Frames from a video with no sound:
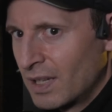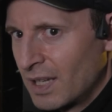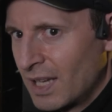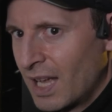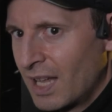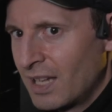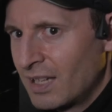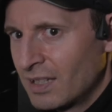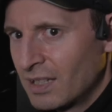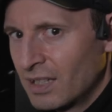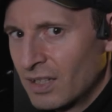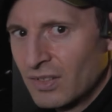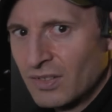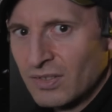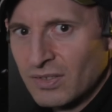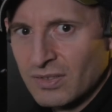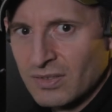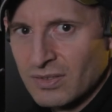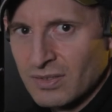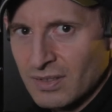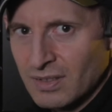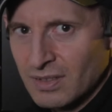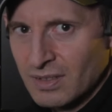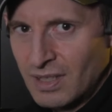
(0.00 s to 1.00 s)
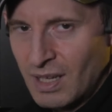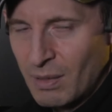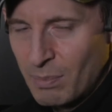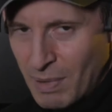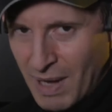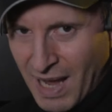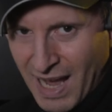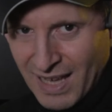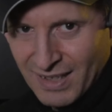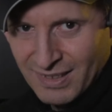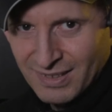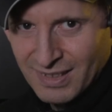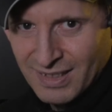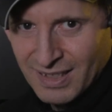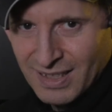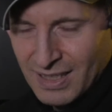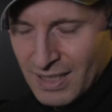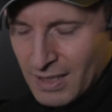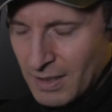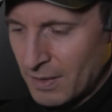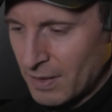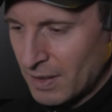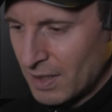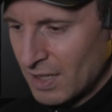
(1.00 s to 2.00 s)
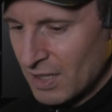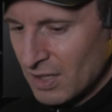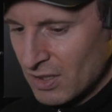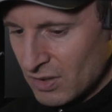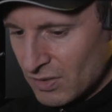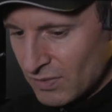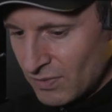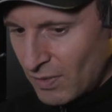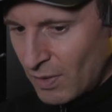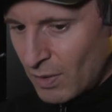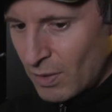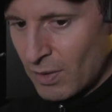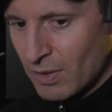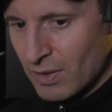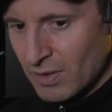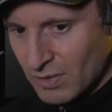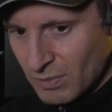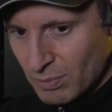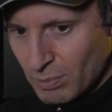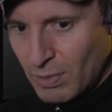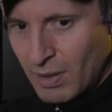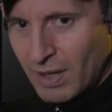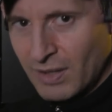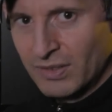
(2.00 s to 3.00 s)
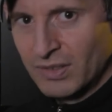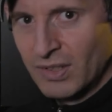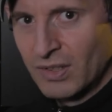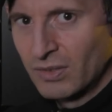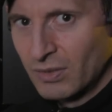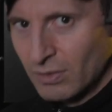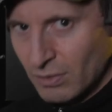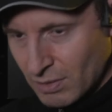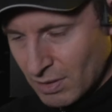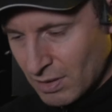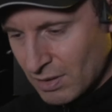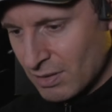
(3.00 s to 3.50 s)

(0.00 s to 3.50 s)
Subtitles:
endless capacity as far as processor,